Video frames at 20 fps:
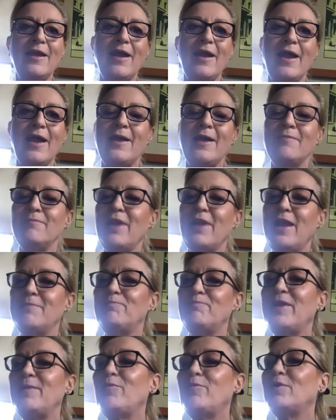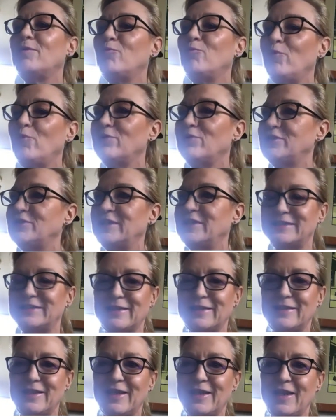And people in wheelchairs
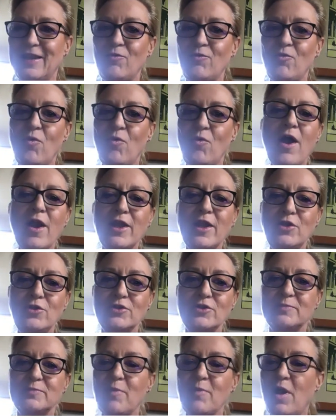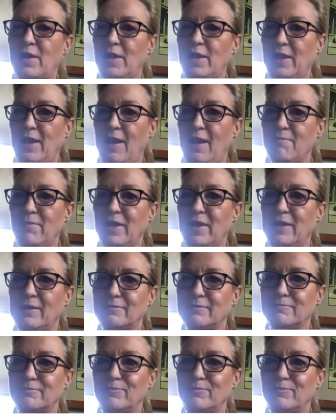are thinking, well, why are you smiling at me?